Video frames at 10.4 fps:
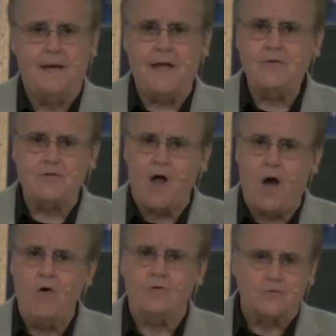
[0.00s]
And
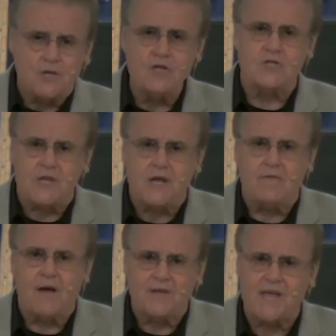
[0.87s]
talk to
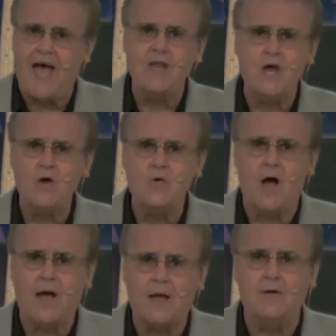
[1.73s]
yourself. I say, I know who
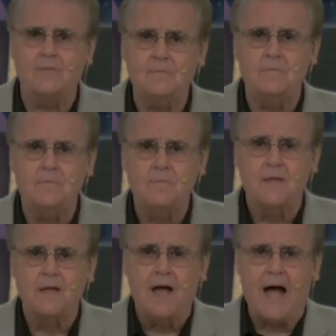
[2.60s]
I am.
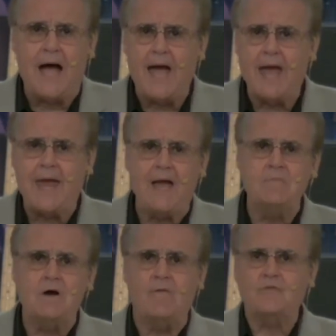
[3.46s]
I
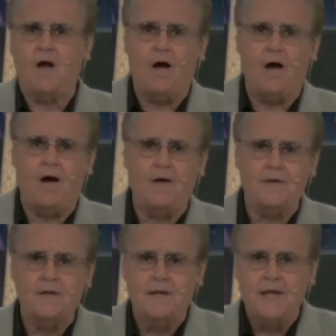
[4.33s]
am of God.